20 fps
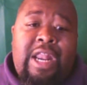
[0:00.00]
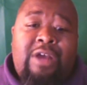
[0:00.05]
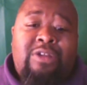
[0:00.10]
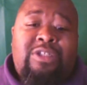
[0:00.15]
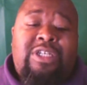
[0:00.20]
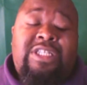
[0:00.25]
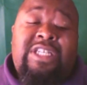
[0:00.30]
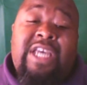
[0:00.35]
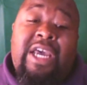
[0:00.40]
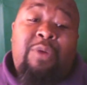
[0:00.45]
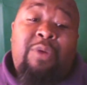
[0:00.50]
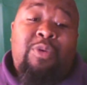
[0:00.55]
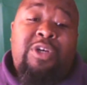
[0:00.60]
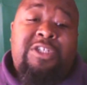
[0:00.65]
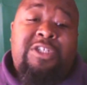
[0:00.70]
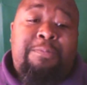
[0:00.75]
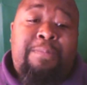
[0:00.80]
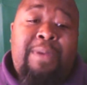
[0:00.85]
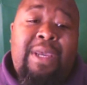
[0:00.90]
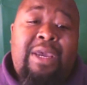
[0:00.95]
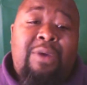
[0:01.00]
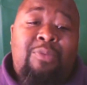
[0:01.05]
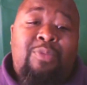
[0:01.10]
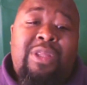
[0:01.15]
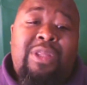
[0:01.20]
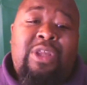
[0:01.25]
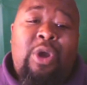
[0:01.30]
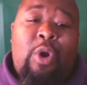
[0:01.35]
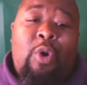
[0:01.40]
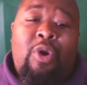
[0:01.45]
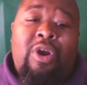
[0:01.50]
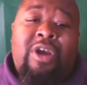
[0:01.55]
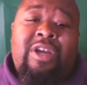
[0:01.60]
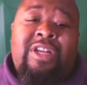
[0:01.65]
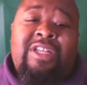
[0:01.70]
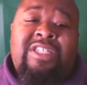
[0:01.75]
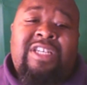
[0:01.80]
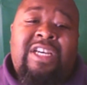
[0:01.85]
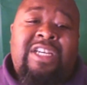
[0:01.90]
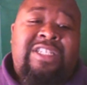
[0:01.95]
Now, today we're speaking with the
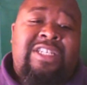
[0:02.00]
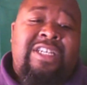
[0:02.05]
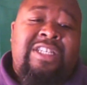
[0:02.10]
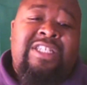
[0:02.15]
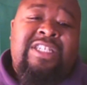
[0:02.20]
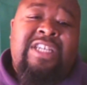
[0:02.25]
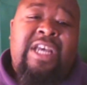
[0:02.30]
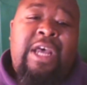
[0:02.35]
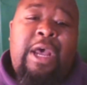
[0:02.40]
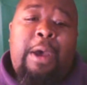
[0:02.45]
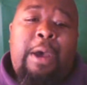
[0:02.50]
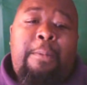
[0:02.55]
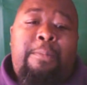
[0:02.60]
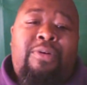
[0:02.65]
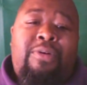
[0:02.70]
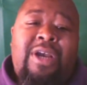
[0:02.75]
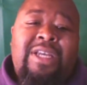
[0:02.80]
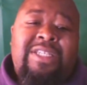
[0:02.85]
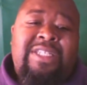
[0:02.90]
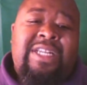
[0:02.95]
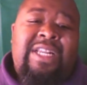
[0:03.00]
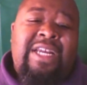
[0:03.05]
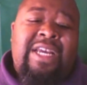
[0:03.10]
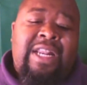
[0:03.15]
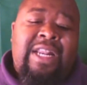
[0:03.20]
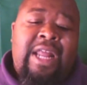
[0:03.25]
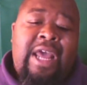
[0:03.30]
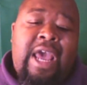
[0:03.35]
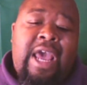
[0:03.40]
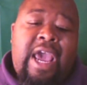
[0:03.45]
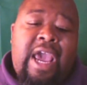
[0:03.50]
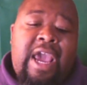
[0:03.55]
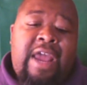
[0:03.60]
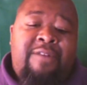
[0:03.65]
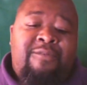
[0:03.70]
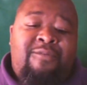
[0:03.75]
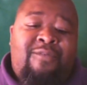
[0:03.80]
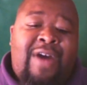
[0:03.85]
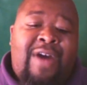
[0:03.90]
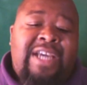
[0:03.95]
organization's president
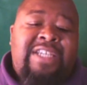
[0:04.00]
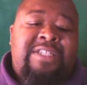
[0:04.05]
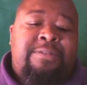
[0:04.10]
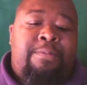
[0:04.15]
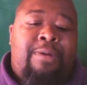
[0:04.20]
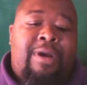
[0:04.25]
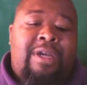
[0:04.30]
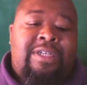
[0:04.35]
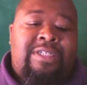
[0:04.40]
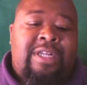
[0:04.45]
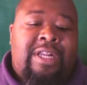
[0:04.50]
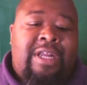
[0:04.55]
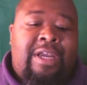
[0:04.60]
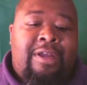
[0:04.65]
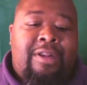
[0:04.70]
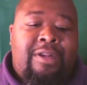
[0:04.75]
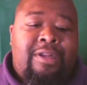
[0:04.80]
and vice president,